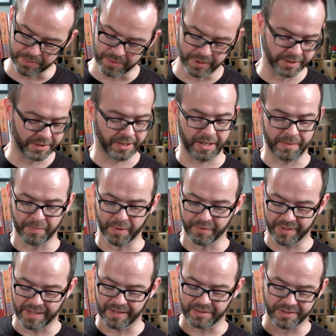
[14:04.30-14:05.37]
let's keep
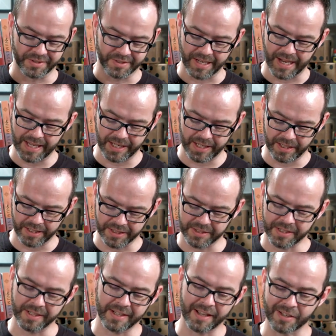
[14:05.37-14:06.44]
moving down society. Let's
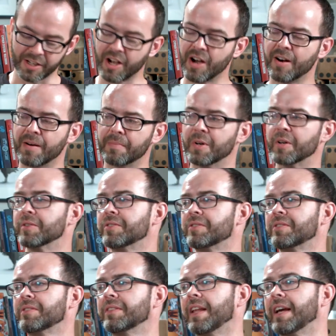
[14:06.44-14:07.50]
get down to
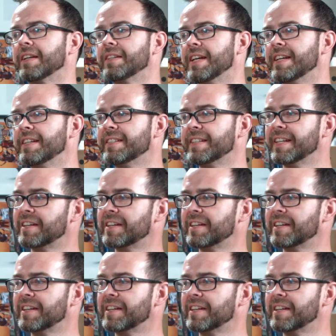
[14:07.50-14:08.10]
commerce, like day-to-day